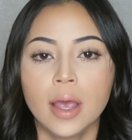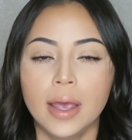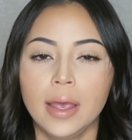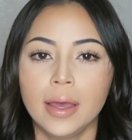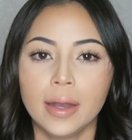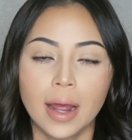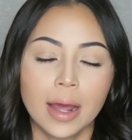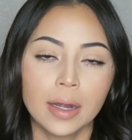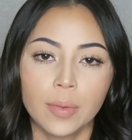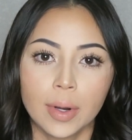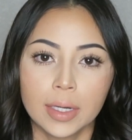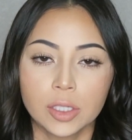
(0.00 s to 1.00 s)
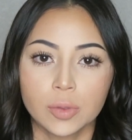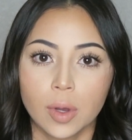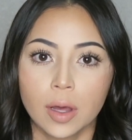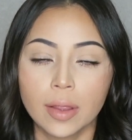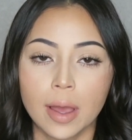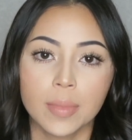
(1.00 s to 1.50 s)
and I didn't want to
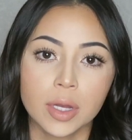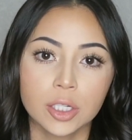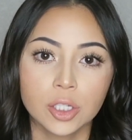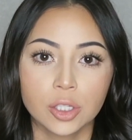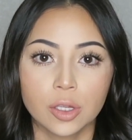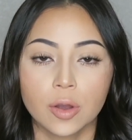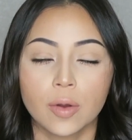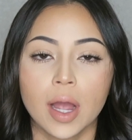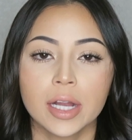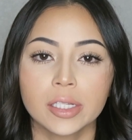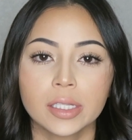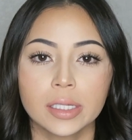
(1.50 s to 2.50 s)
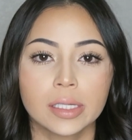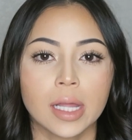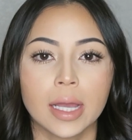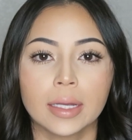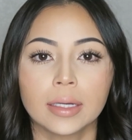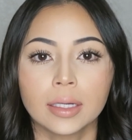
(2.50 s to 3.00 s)
swell that much, so I just did
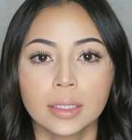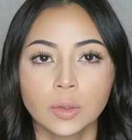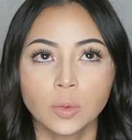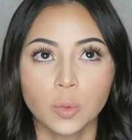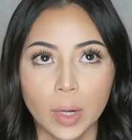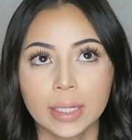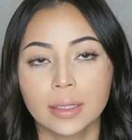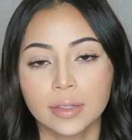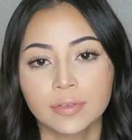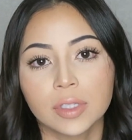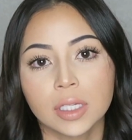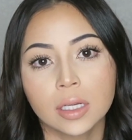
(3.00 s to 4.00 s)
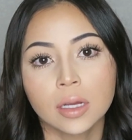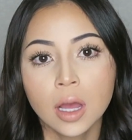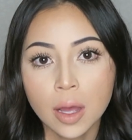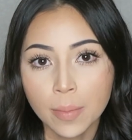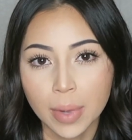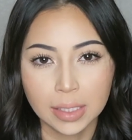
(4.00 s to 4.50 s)
light weightlifting
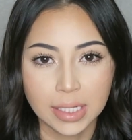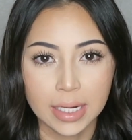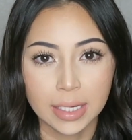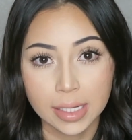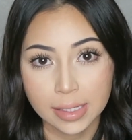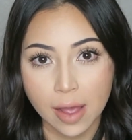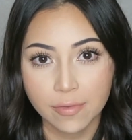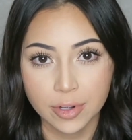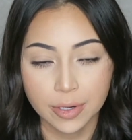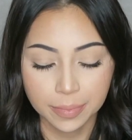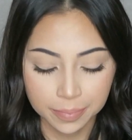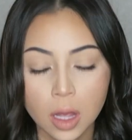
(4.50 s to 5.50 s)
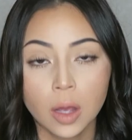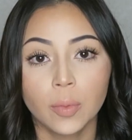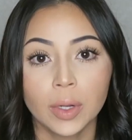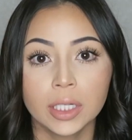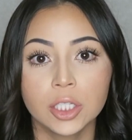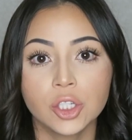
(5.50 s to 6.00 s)
about 10 days after.
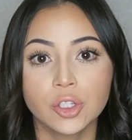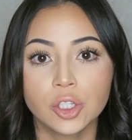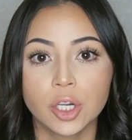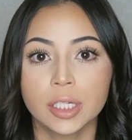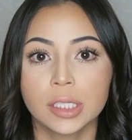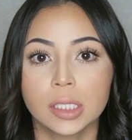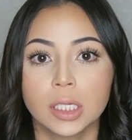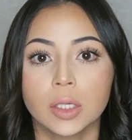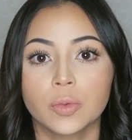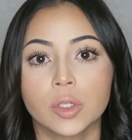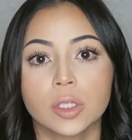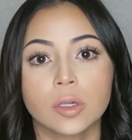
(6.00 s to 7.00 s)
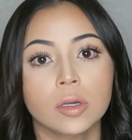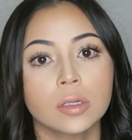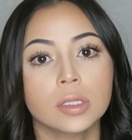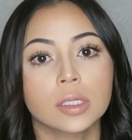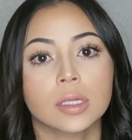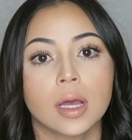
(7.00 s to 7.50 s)
When did you start seeing
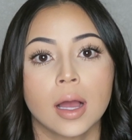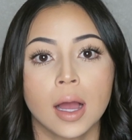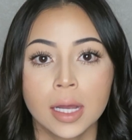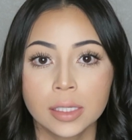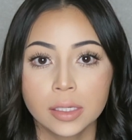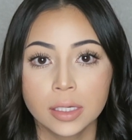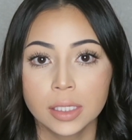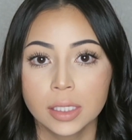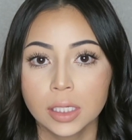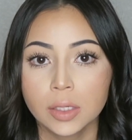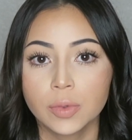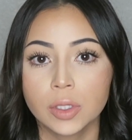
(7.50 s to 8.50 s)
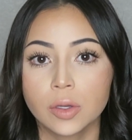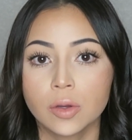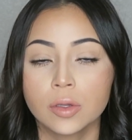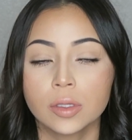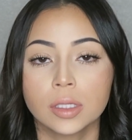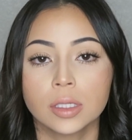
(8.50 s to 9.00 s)
results? I started seeing
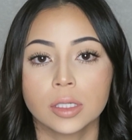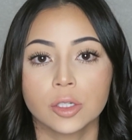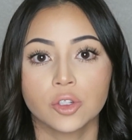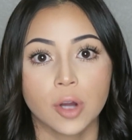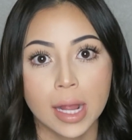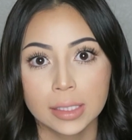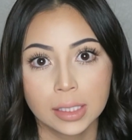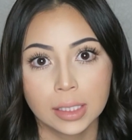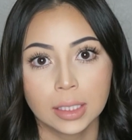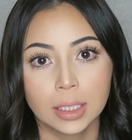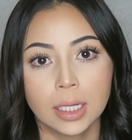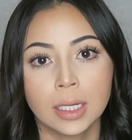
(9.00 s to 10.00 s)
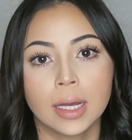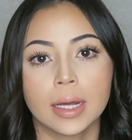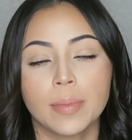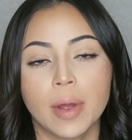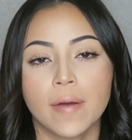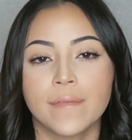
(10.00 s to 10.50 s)
results drastically
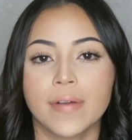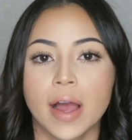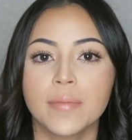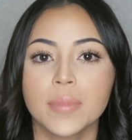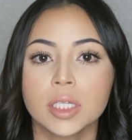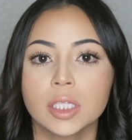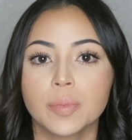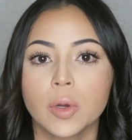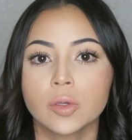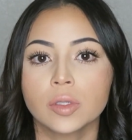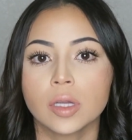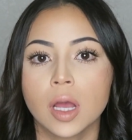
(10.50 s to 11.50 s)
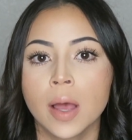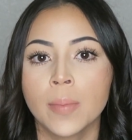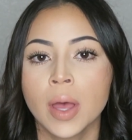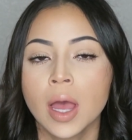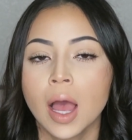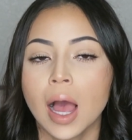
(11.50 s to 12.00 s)
at about 5 months
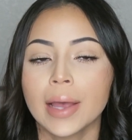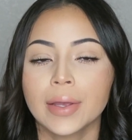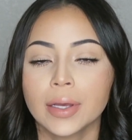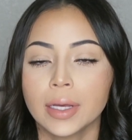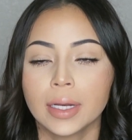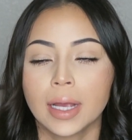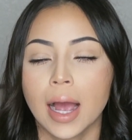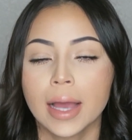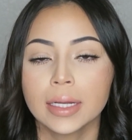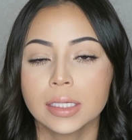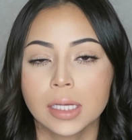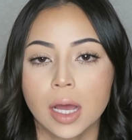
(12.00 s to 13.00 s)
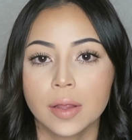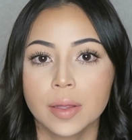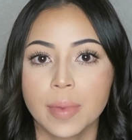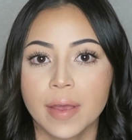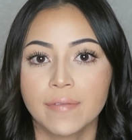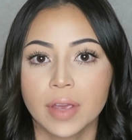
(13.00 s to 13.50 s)
post-op. I could kind of tell
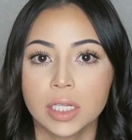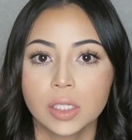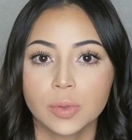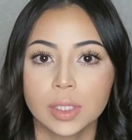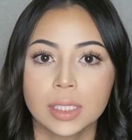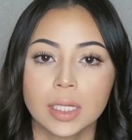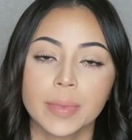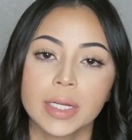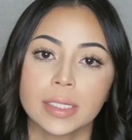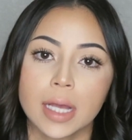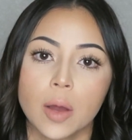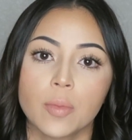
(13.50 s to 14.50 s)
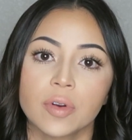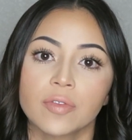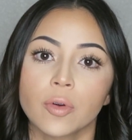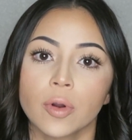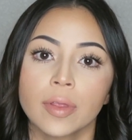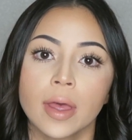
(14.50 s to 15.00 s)
that my face was slimming down
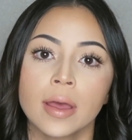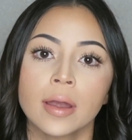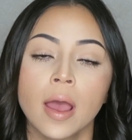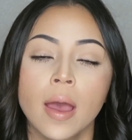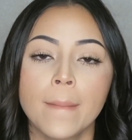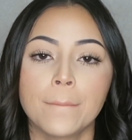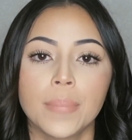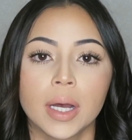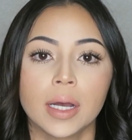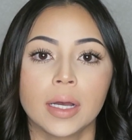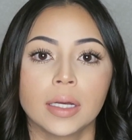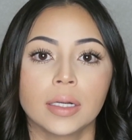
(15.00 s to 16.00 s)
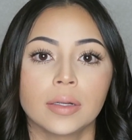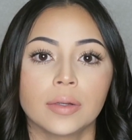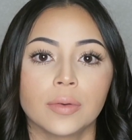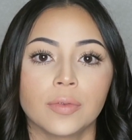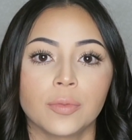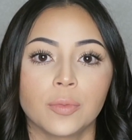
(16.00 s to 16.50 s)
before then, but
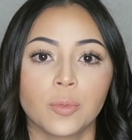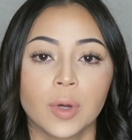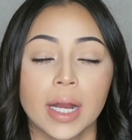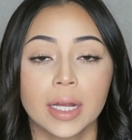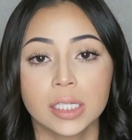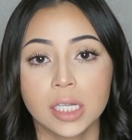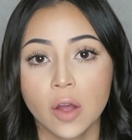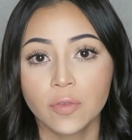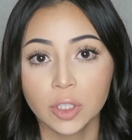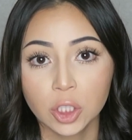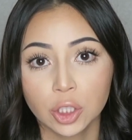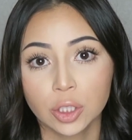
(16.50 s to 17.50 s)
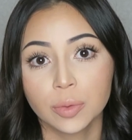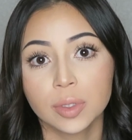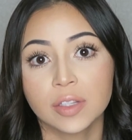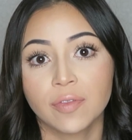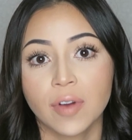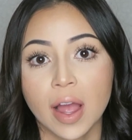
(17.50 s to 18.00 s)
when I could tell for sure
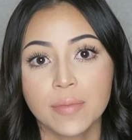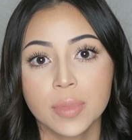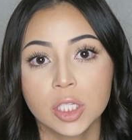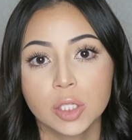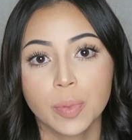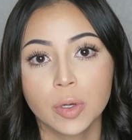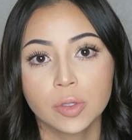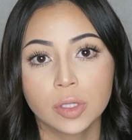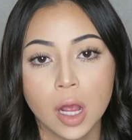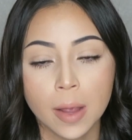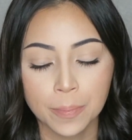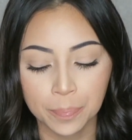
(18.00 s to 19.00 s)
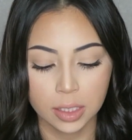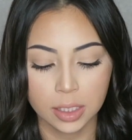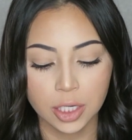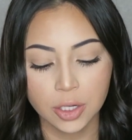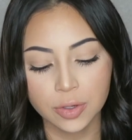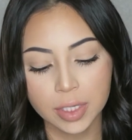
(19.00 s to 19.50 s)
was 5 months post-op.
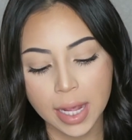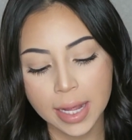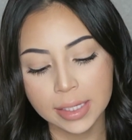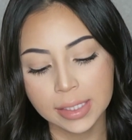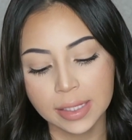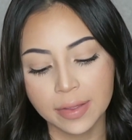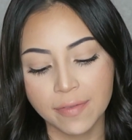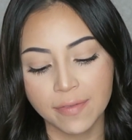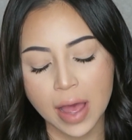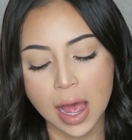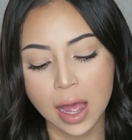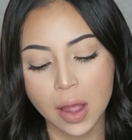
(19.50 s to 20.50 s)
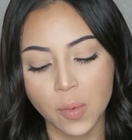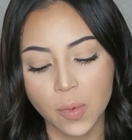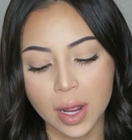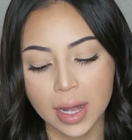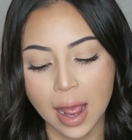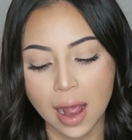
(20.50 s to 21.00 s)
Did you taste the fat
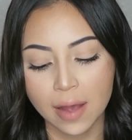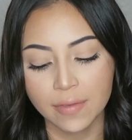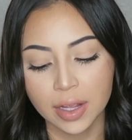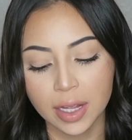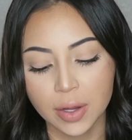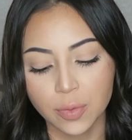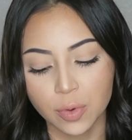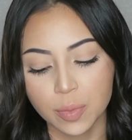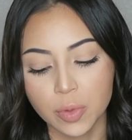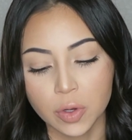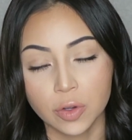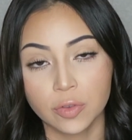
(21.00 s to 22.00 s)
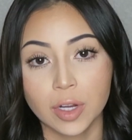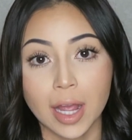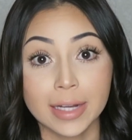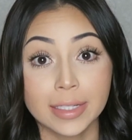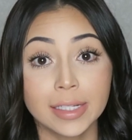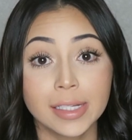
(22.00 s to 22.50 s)
when having it removed?
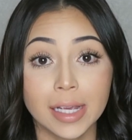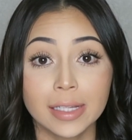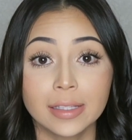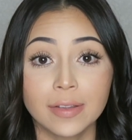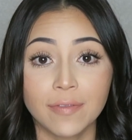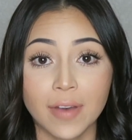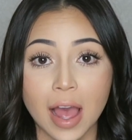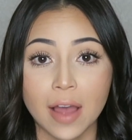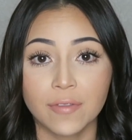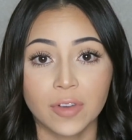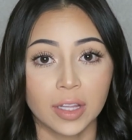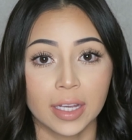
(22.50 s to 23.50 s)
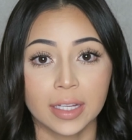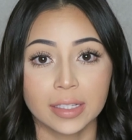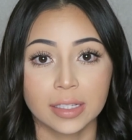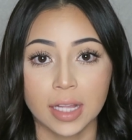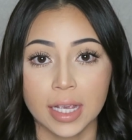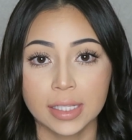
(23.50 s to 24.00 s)
I did taste the fat for like a
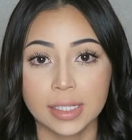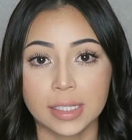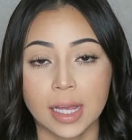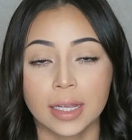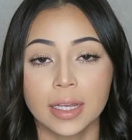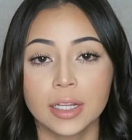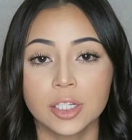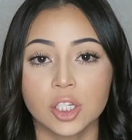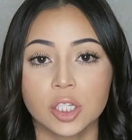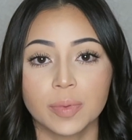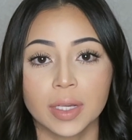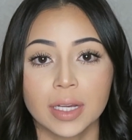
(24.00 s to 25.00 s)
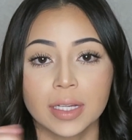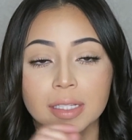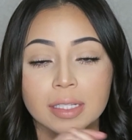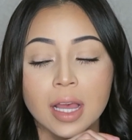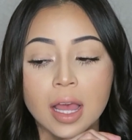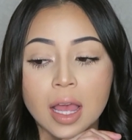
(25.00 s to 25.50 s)
slight second, just
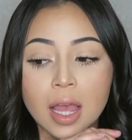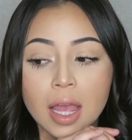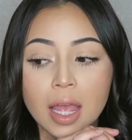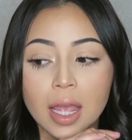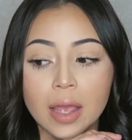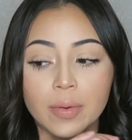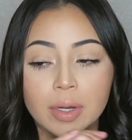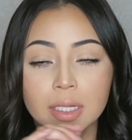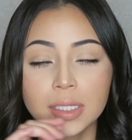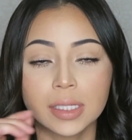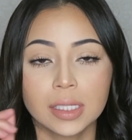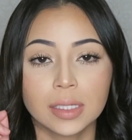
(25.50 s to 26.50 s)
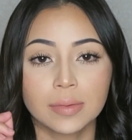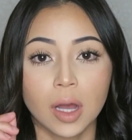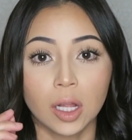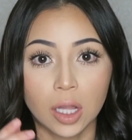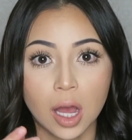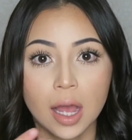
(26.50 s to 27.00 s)
because it was
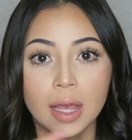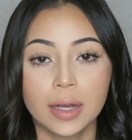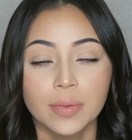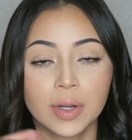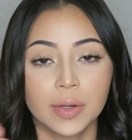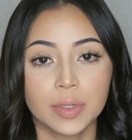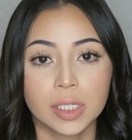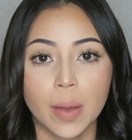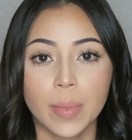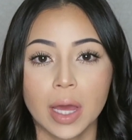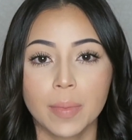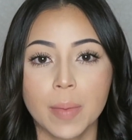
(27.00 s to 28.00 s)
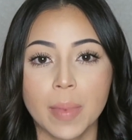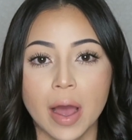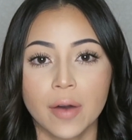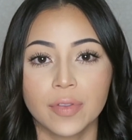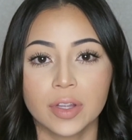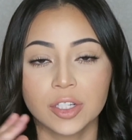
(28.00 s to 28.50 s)
a lot, and when it was coming out of my
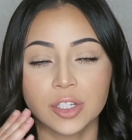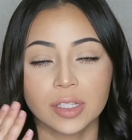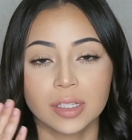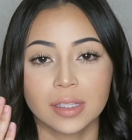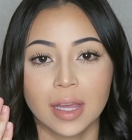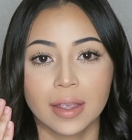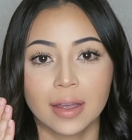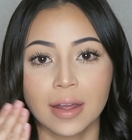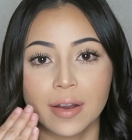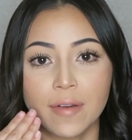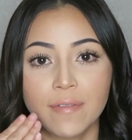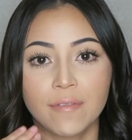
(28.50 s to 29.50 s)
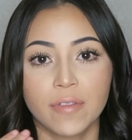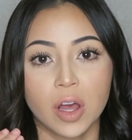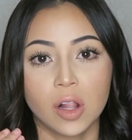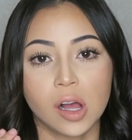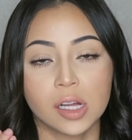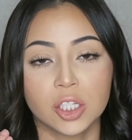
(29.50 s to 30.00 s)
mouth, it just like kind of
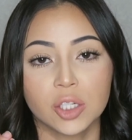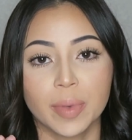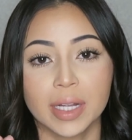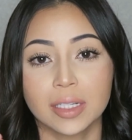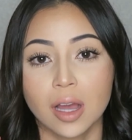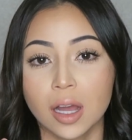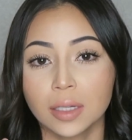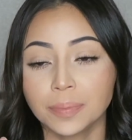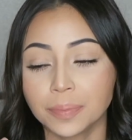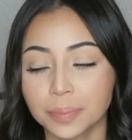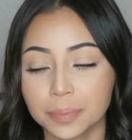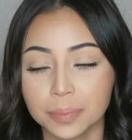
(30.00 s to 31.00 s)
fell onto my tongue.